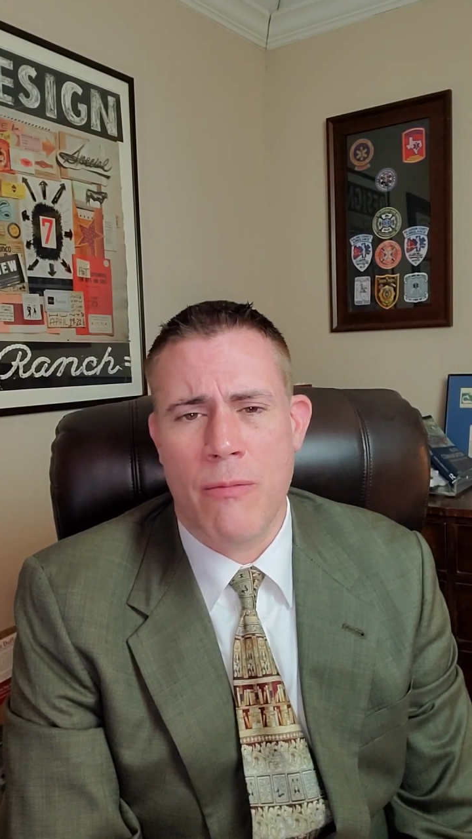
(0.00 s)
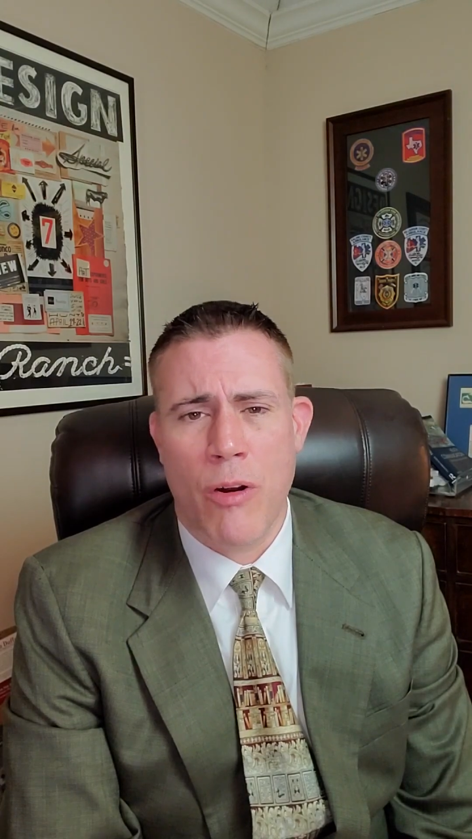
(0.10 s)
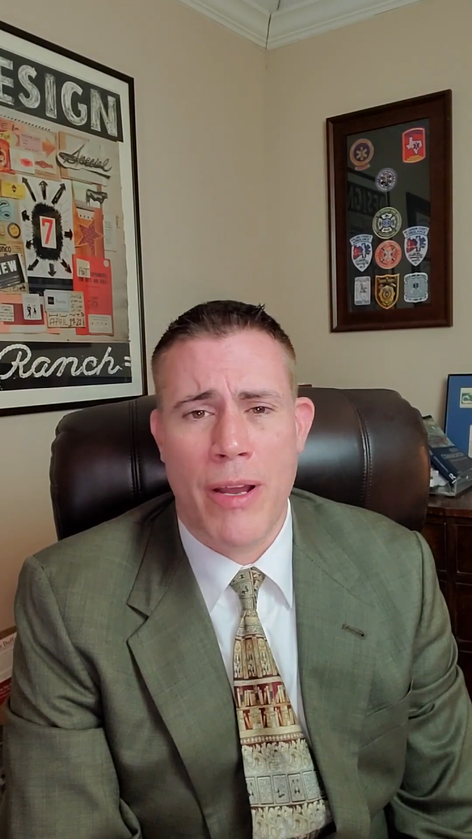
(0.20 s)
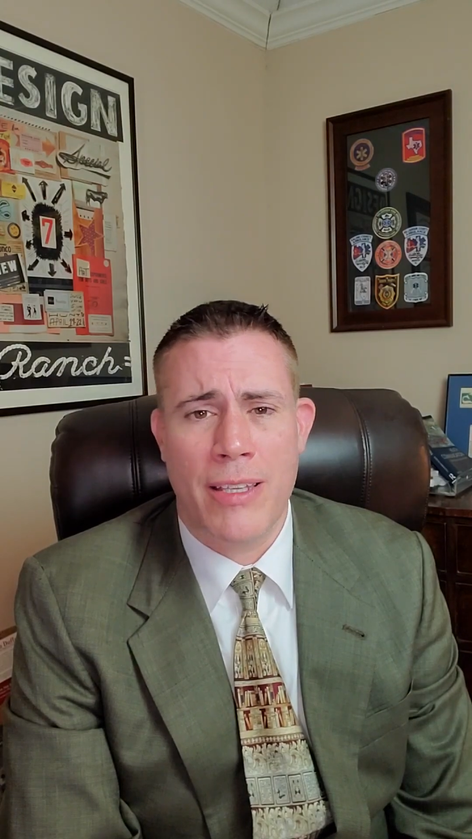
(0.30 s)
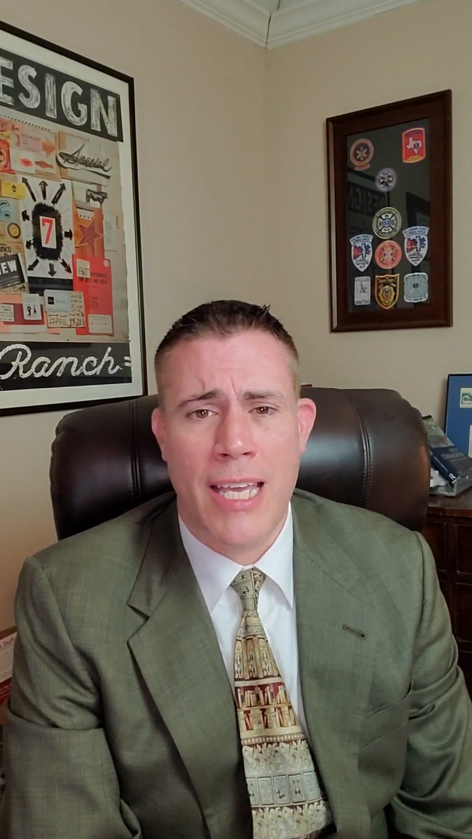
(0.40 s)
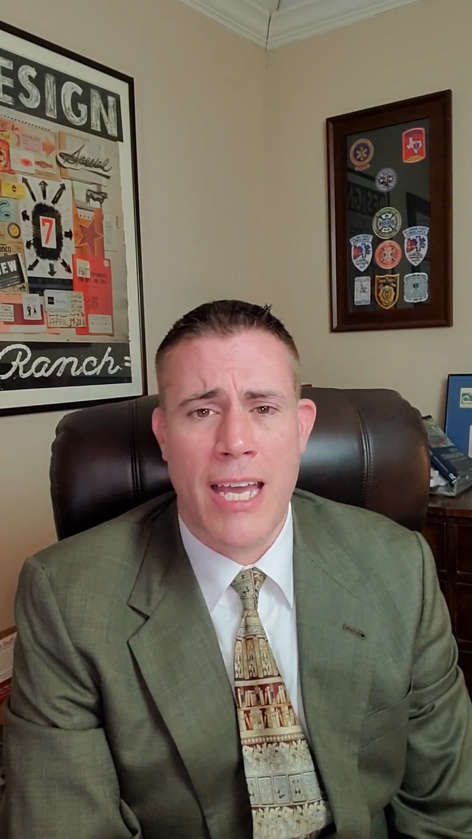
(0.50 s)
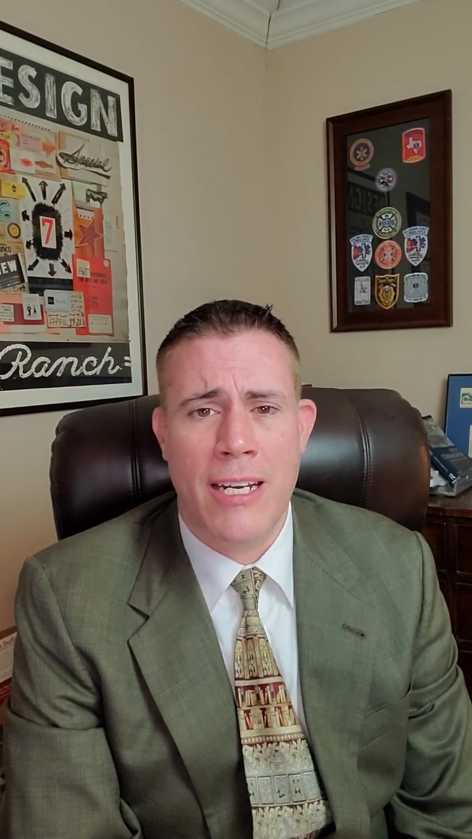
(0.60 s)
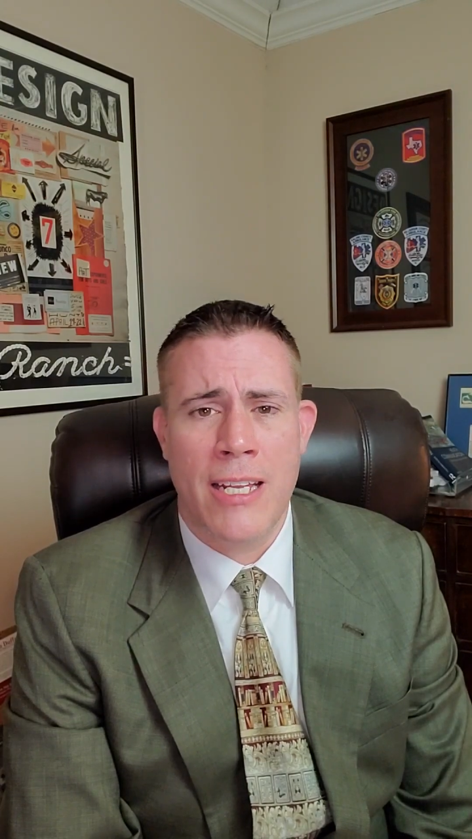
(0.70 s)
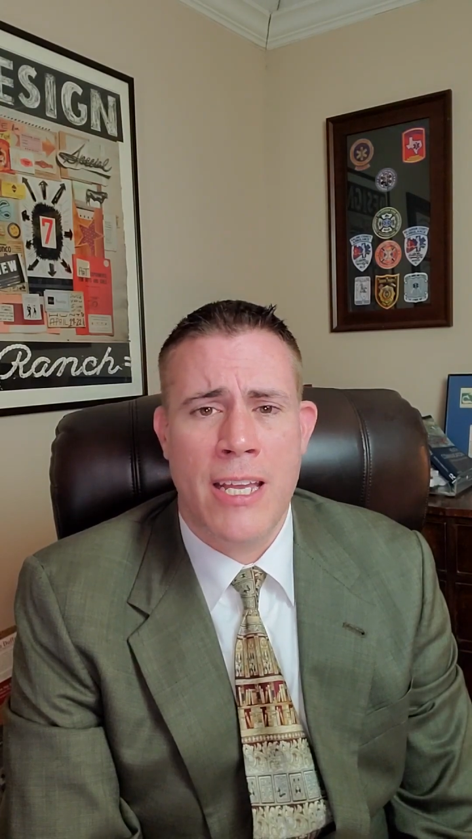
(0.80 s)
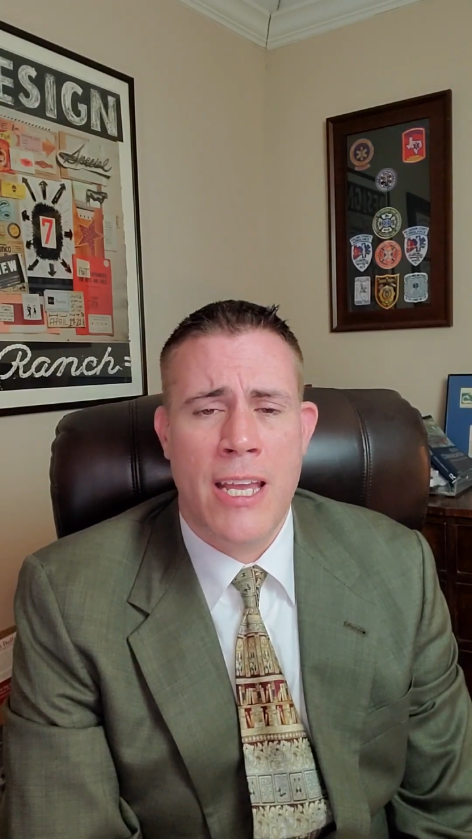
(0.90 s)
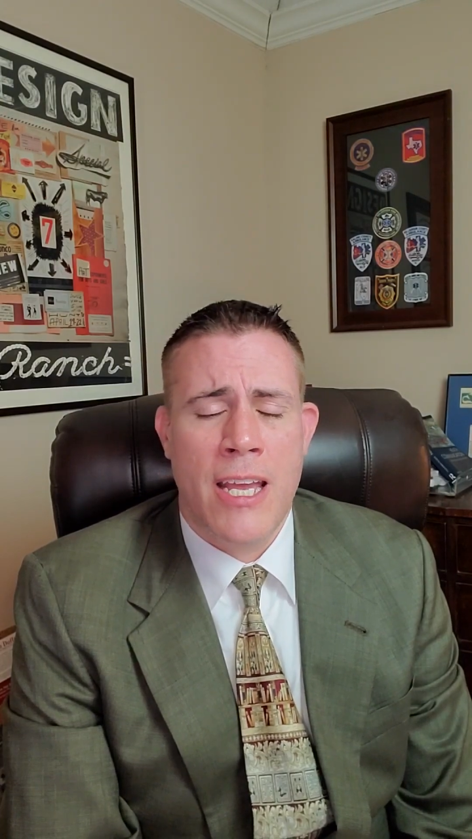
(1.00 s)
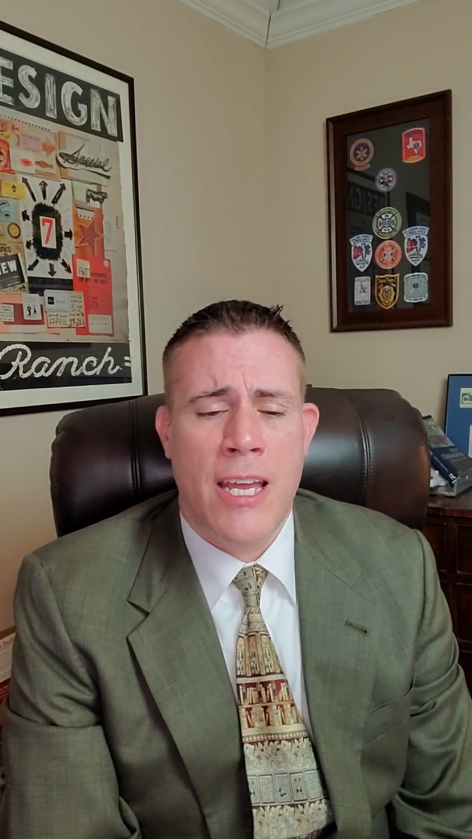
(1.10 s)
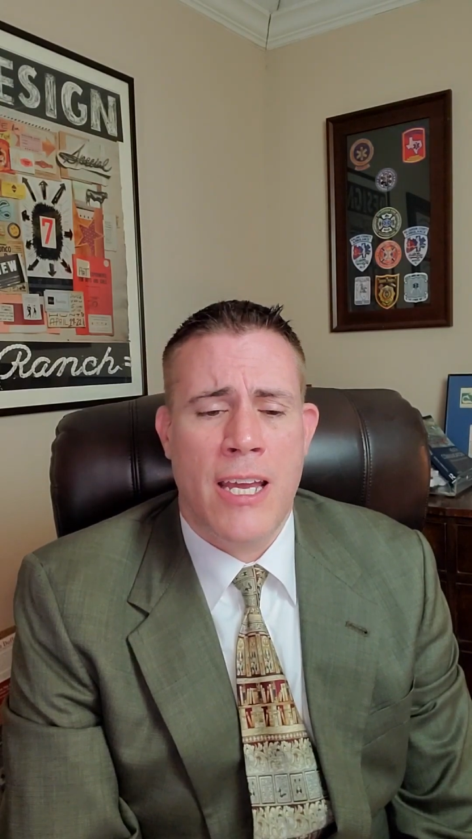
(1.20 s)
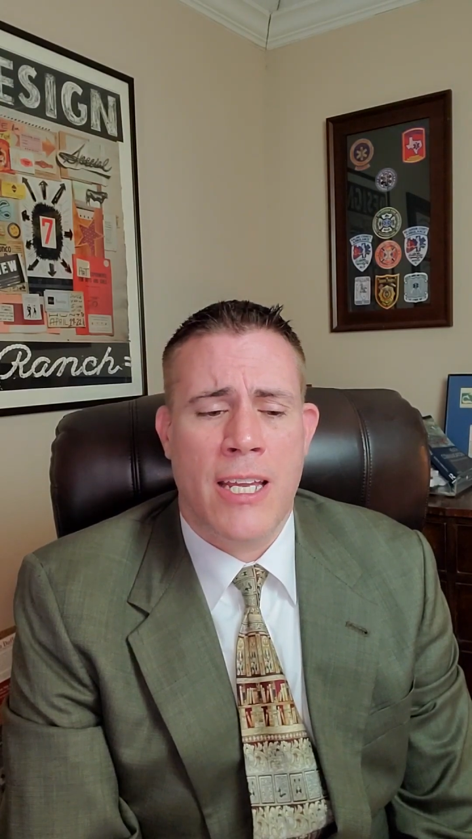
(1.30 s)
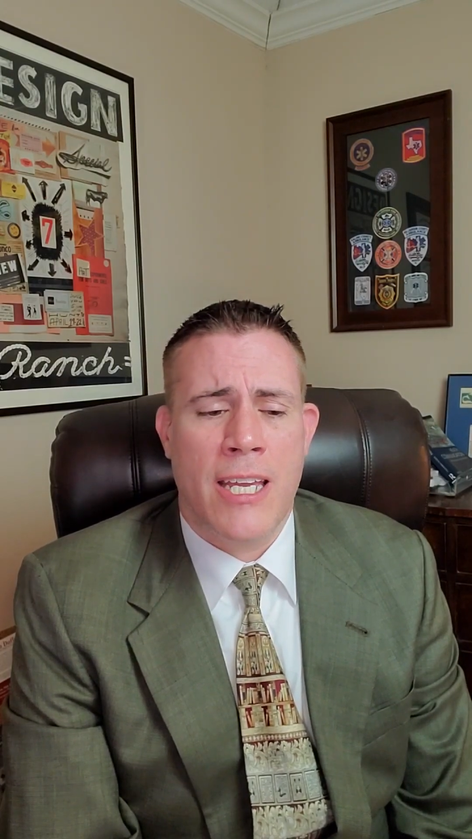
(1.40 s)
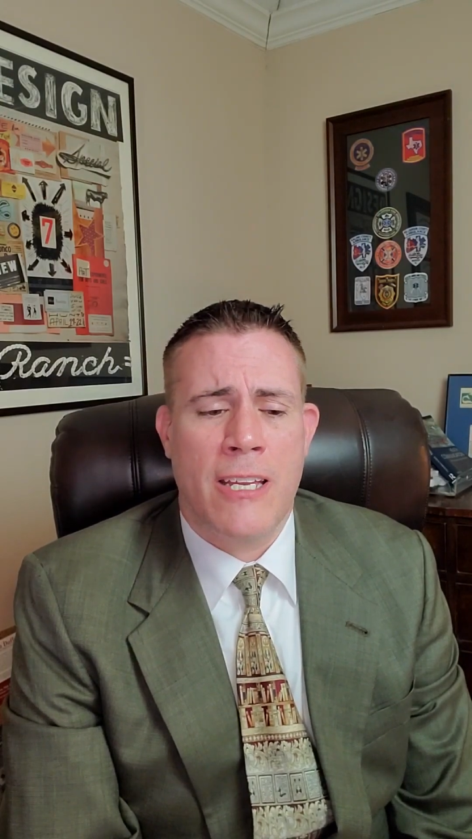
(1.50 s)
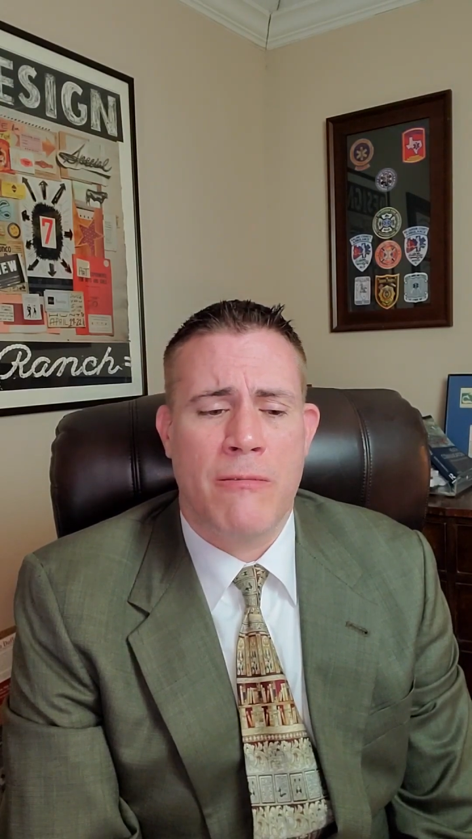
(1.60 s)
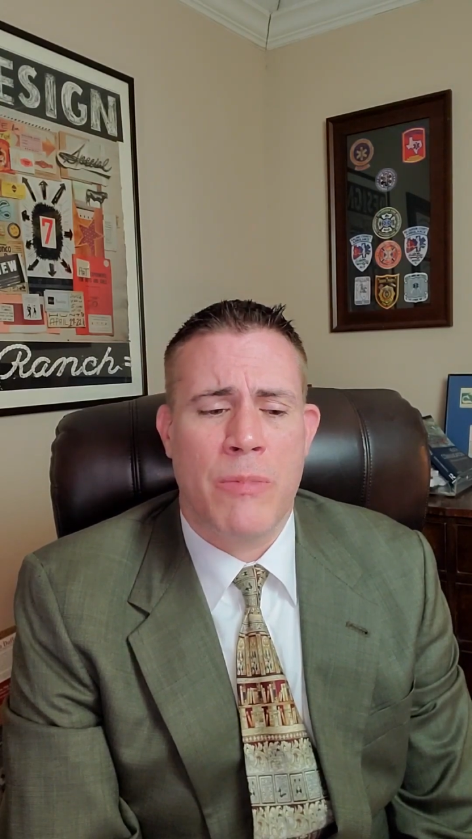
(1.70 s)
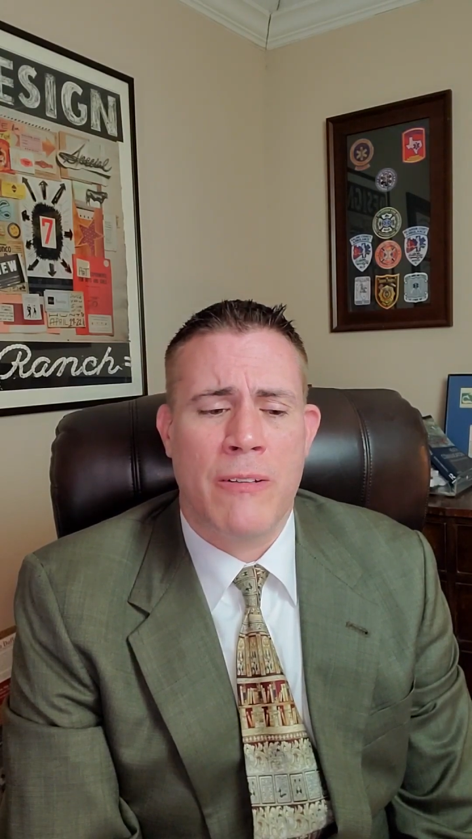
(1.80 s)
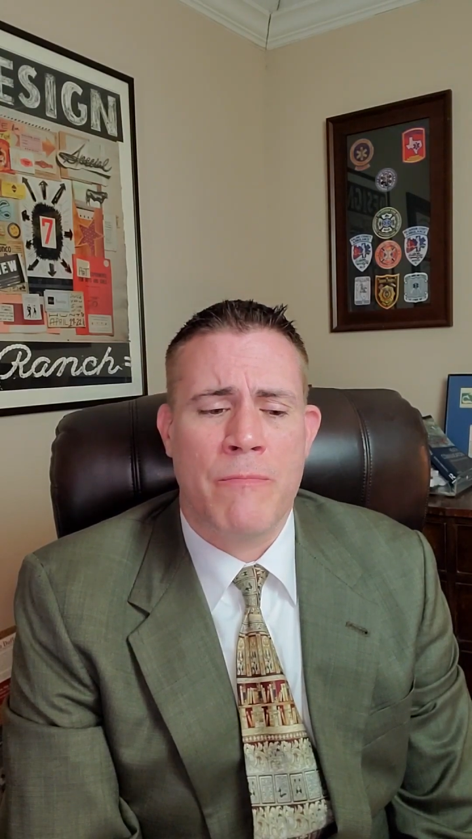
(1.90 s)
more about that
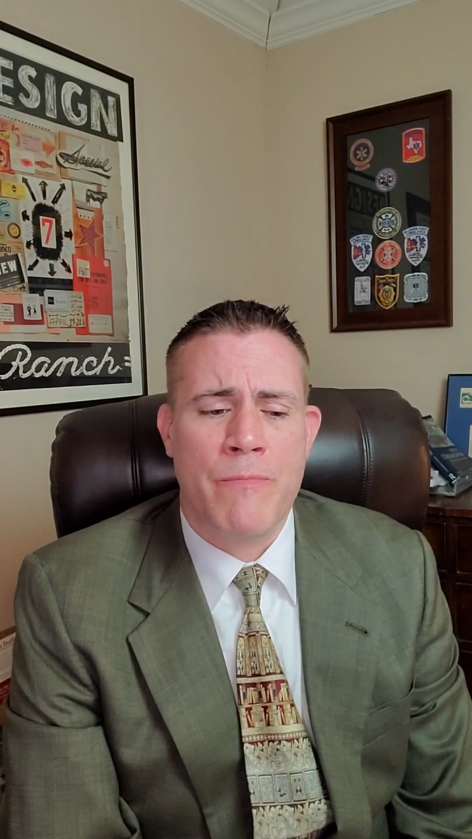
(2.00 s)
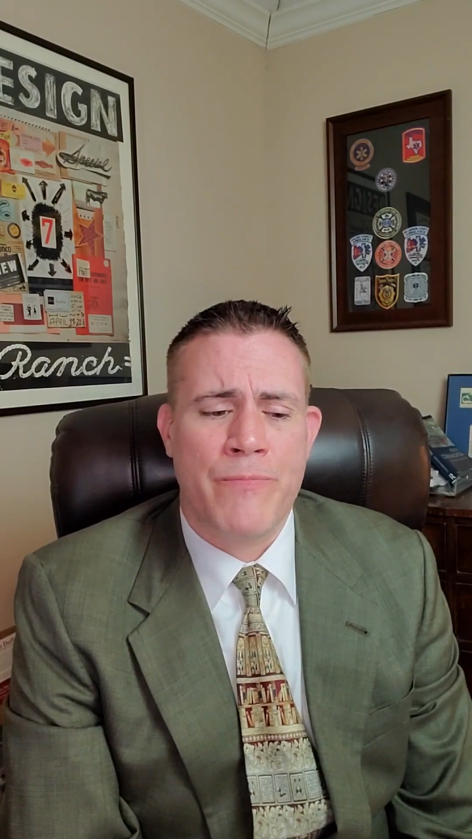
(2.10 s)
again, but